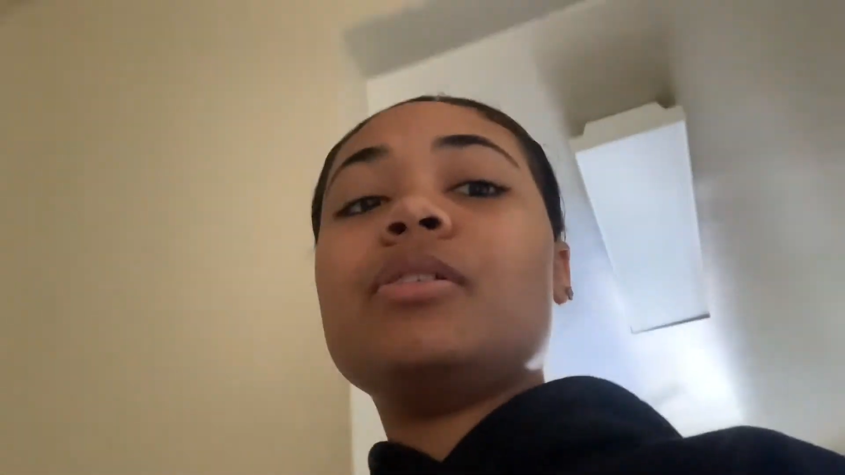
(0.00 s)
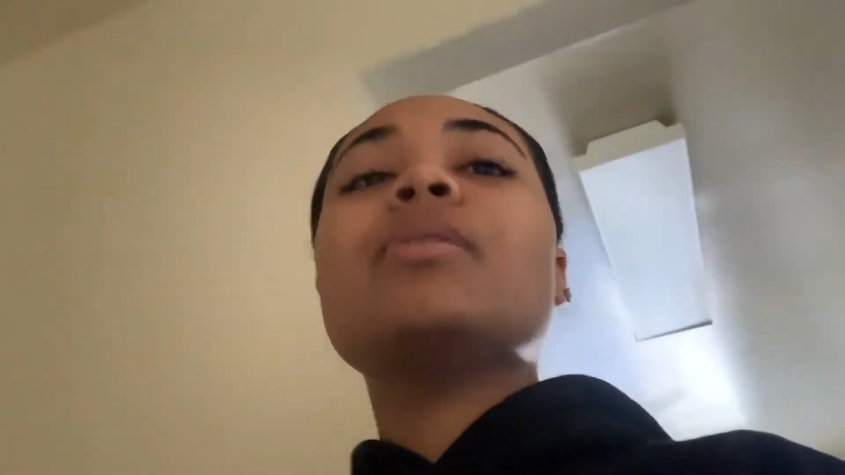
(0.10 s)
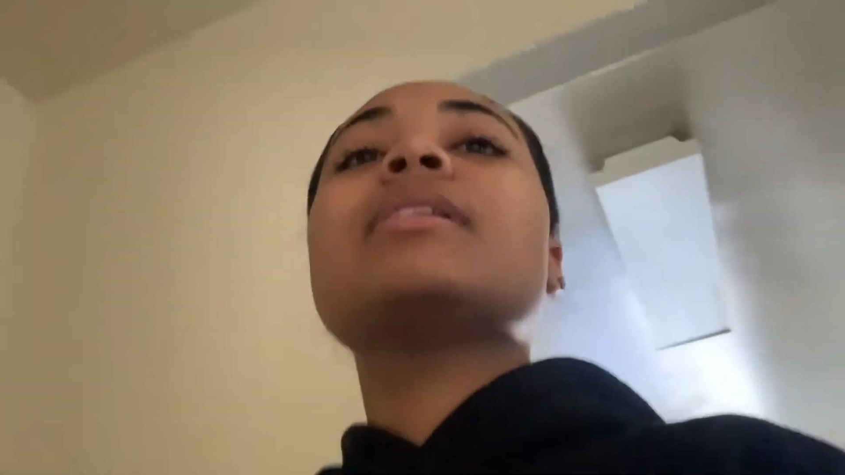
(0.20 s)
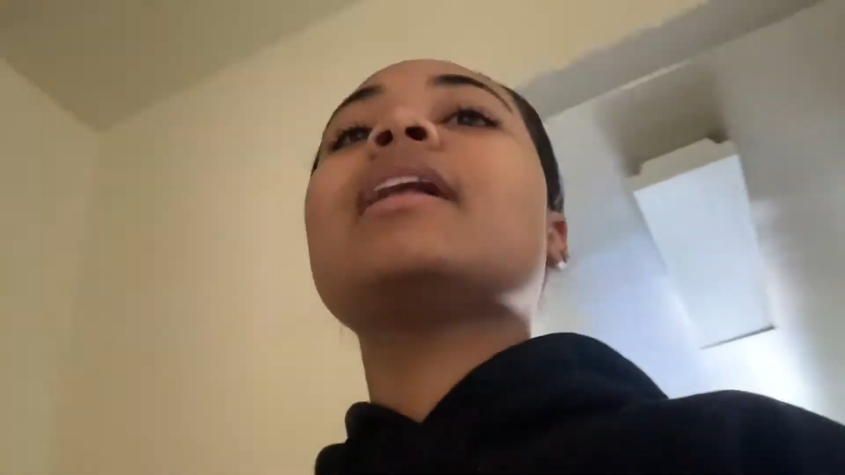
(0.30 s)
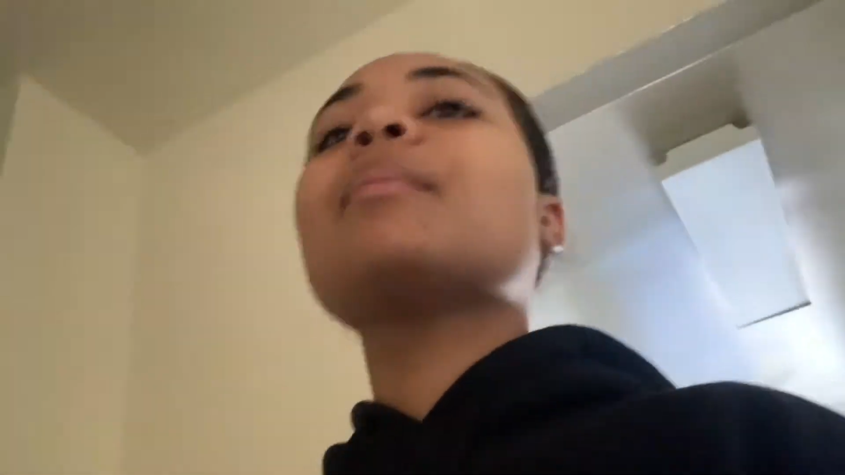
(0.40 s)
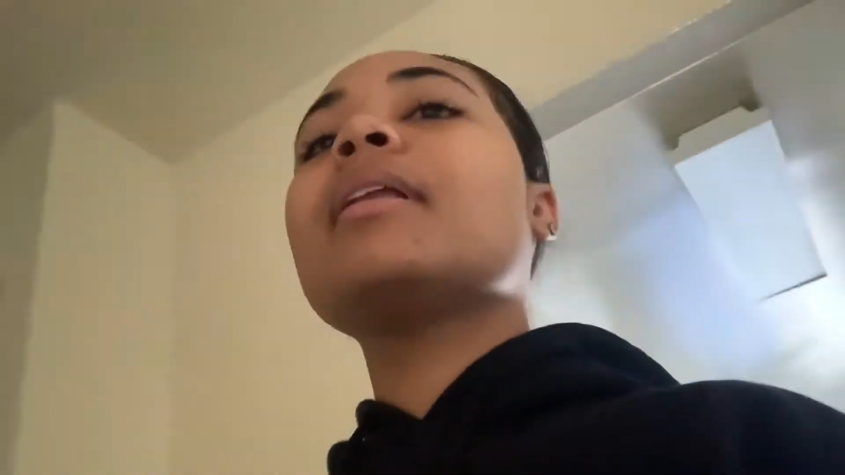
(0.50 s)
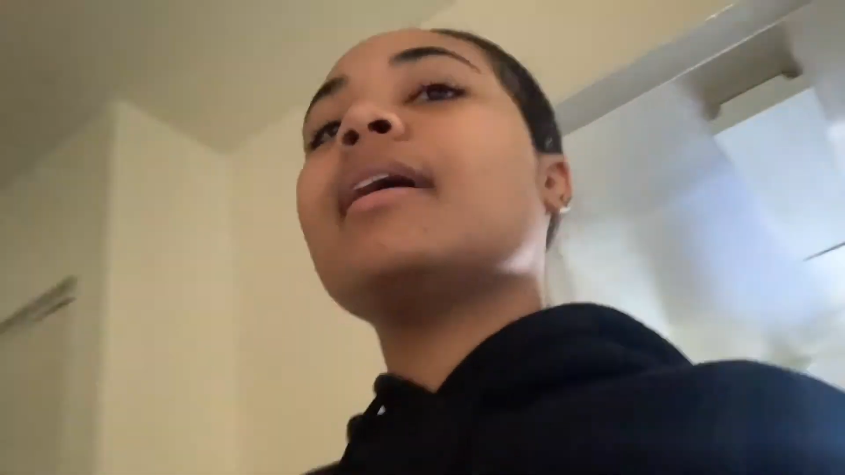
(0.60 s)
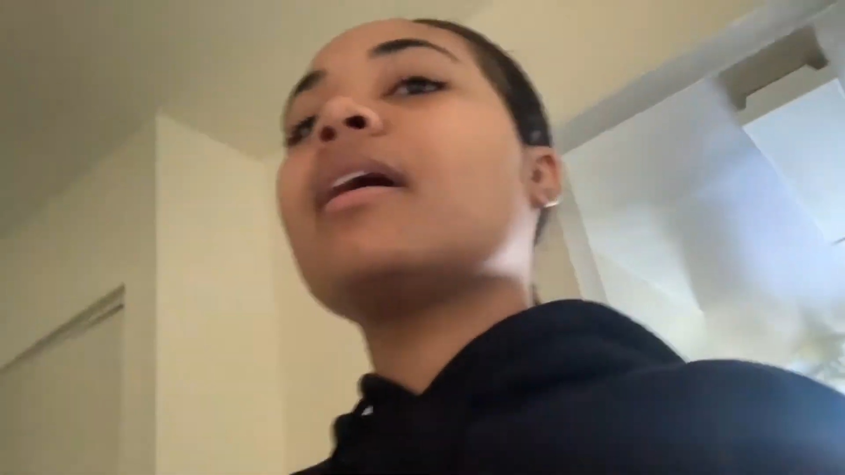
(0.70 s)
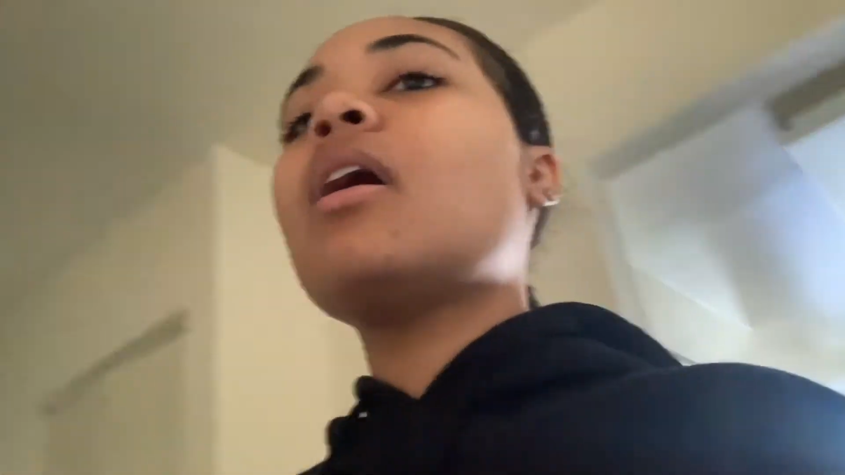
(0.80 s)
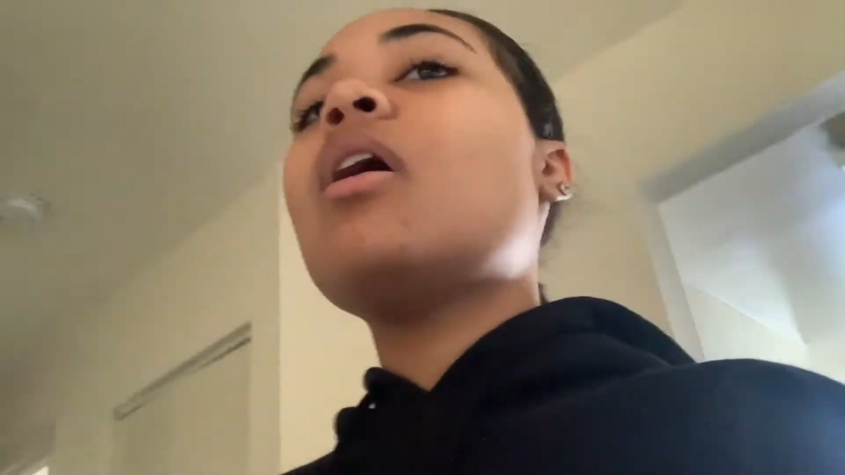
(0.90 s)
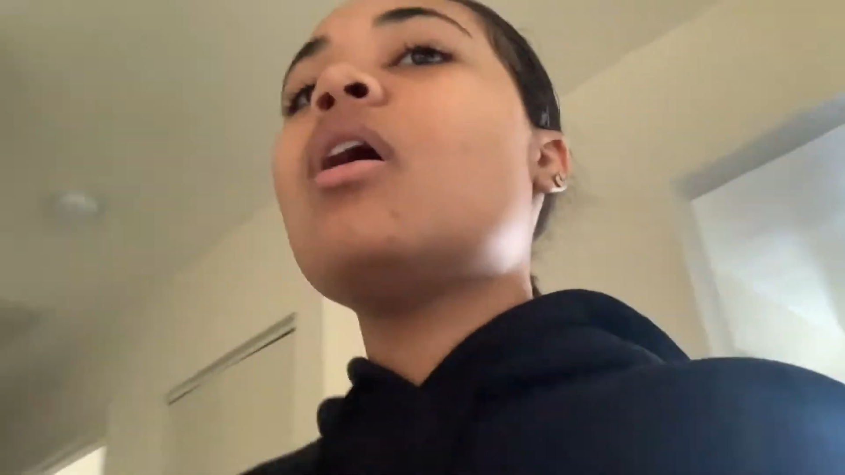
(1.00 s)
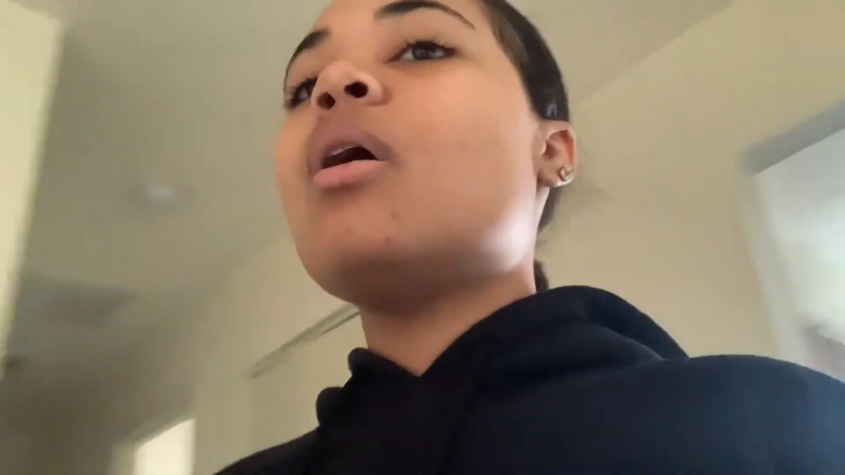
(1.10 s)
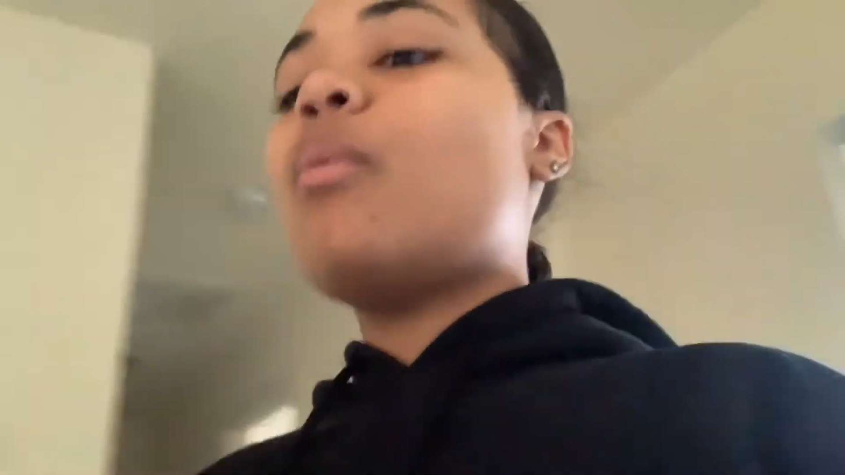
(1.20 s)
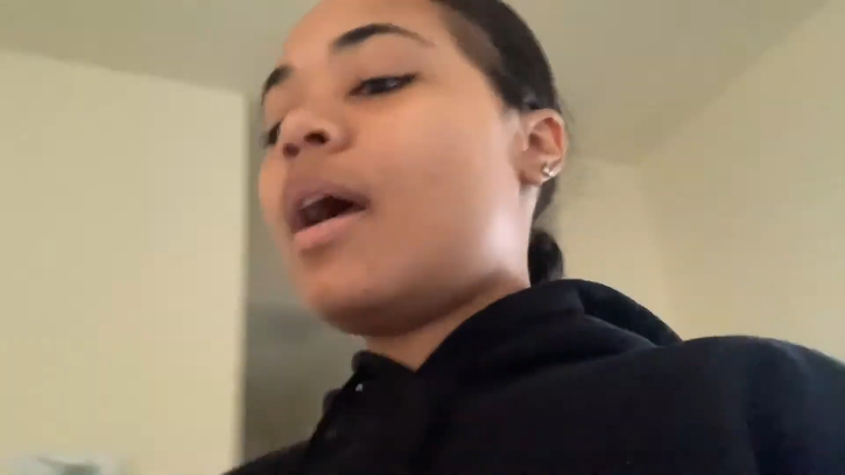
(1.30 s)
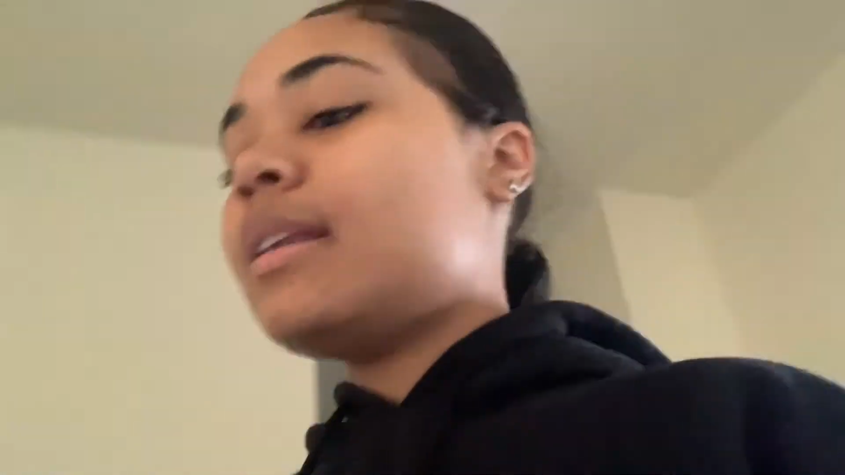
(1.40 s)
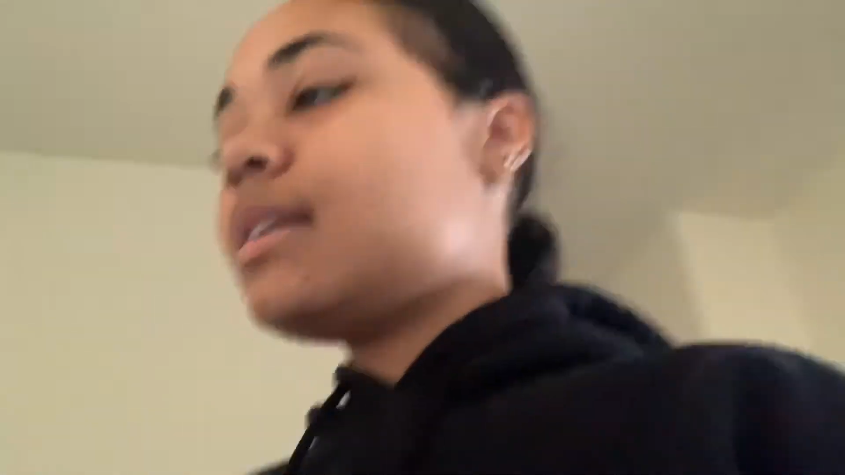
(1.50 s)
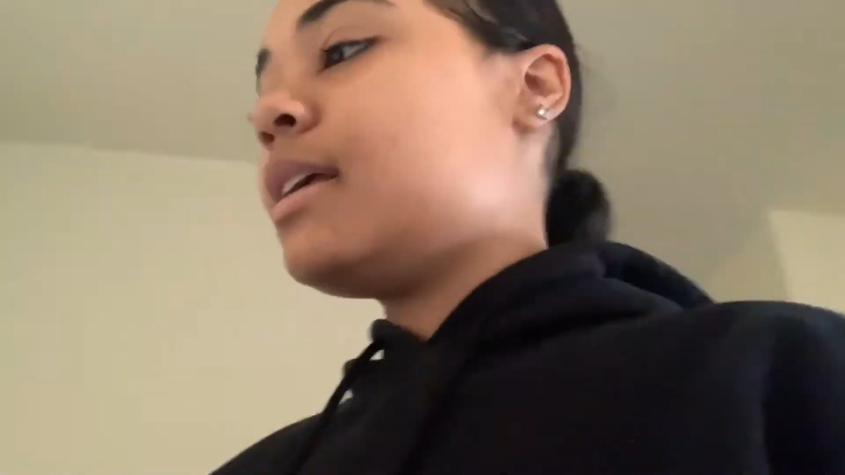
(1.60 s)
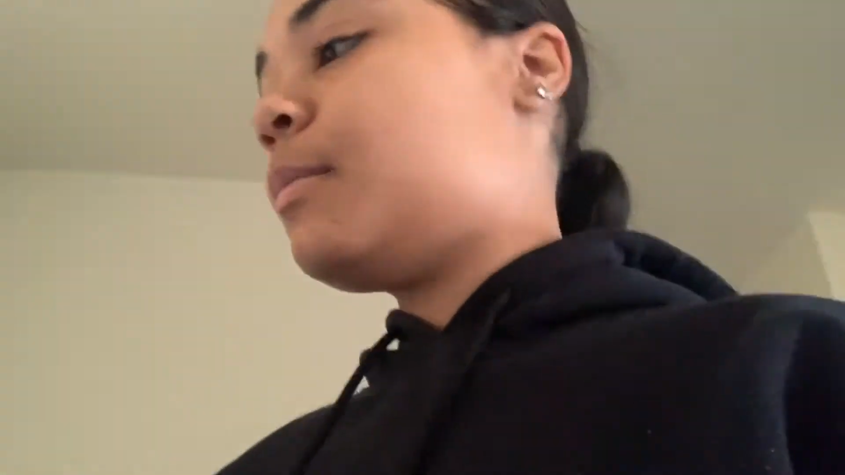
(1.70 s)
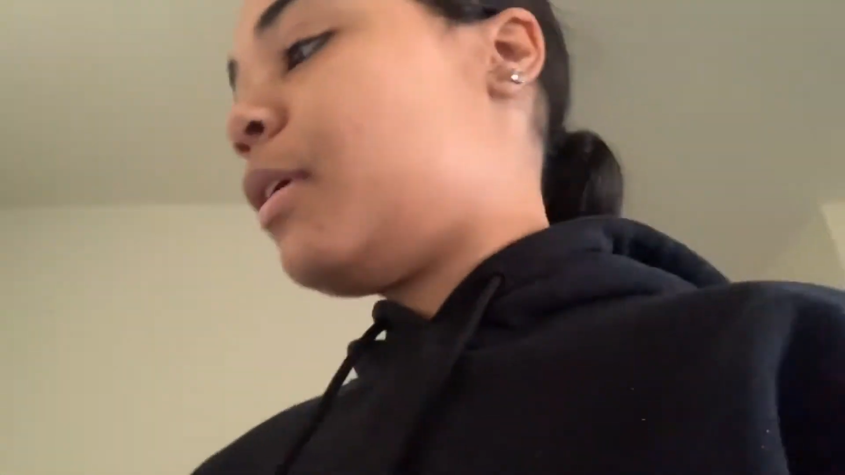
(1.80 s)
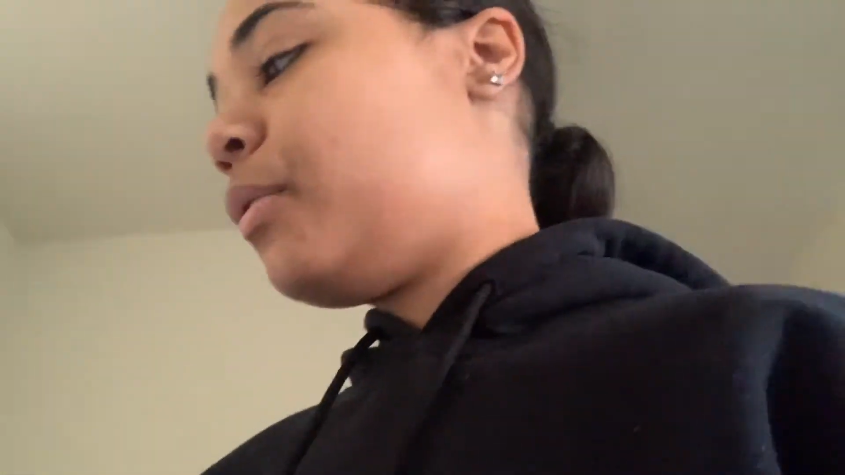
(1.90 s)
Because that's my, like, Wednesday
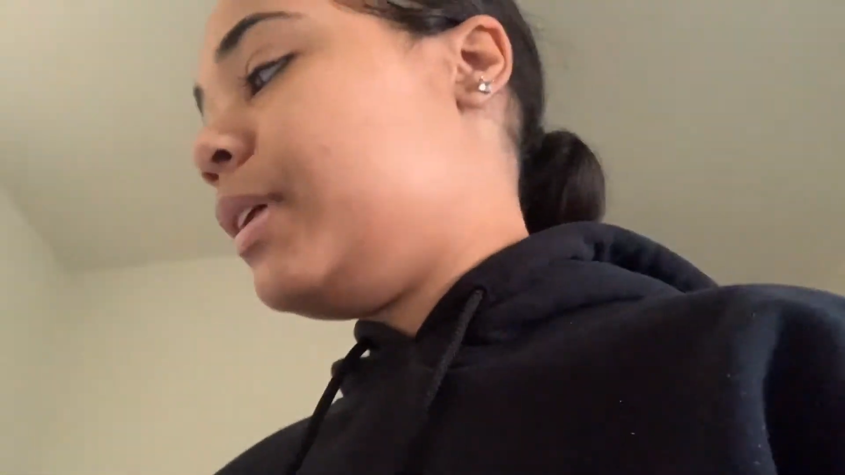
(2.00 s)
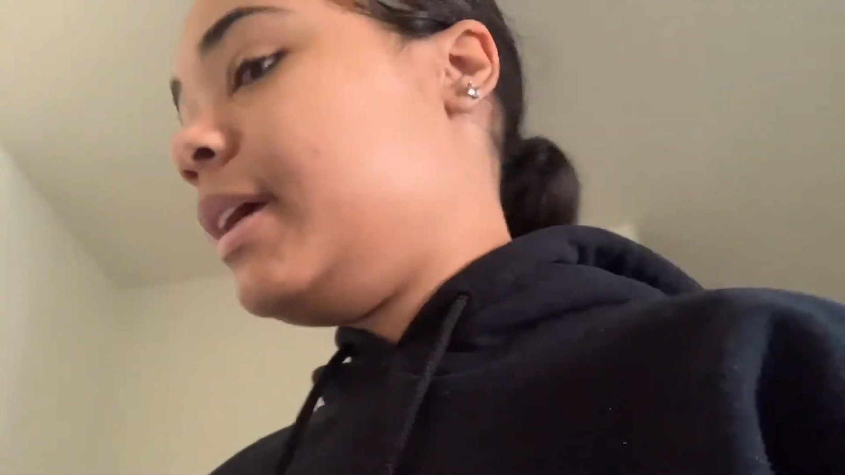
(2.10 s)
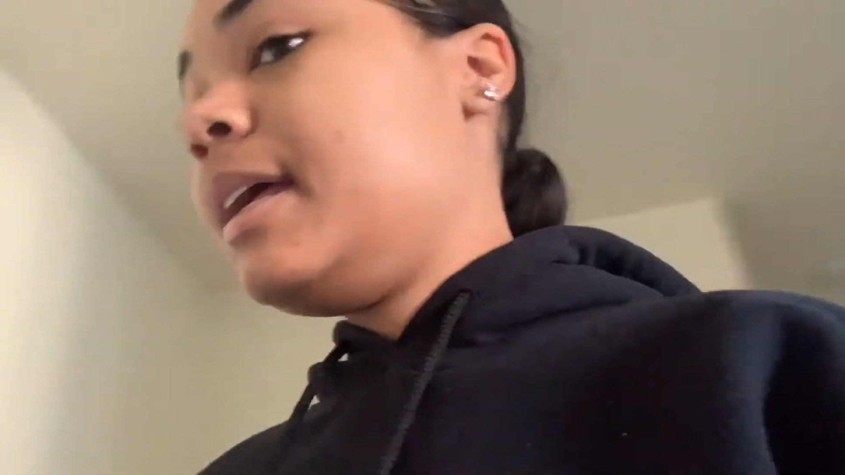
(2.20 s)
is my only